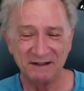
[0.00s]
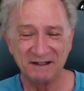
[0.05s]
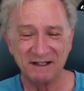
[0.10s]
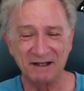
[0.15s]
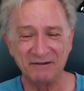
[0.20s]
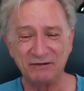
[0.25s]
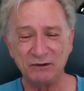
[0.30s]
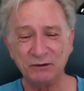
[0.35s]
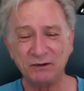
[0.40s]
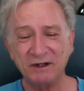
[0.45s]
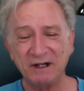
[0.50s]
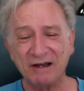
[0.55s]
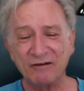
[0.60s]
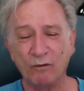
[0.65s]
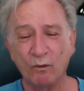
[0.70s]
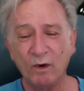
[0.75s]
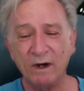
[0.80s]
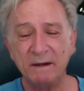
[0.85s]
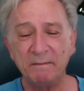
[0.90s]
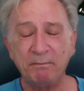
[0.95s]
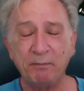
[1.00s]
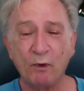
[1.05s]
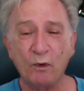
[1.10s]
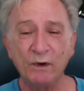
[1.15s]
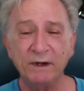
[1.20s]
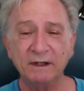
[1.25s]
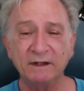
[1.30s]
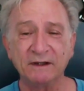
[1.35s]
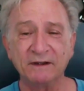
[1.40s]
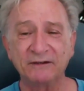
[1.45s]
If you could have one
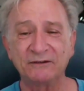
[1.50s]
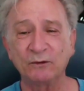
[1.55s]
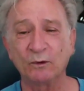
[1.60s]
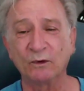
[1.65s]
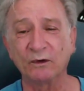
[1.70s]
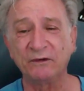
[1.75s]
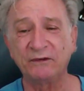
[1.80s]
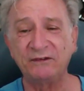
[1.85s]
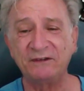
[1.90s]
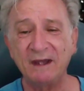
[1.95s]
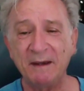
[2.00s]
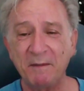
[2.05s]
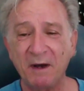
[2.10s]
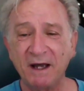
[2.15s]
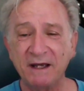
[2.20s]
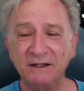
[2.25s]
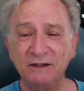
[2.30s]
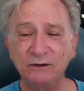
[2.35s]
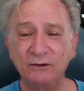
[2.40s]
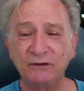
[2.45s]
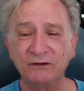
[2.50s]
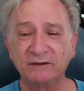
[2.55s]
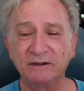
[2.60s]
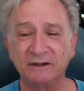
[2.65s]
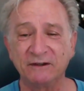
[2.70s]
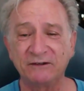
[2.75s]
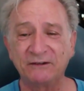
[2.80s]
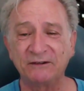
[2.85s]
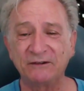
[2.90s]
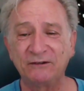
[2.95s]
pointless or
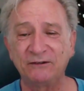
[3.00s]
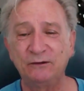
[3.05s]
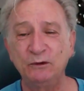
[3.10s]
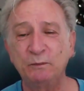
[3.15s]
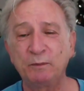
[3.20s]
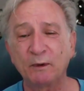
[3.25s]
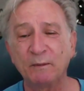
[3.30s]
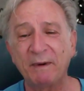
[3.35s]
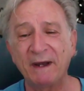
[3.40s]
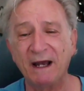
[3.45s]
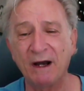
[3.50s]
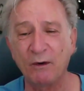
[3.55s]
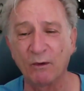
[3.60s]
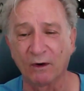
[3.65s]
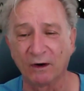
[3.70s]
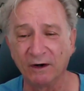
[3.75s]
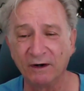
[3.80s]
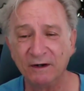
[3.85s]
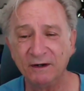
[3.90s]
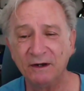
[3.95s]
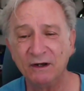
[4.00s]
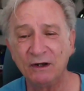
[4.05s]
semi-useless superpower,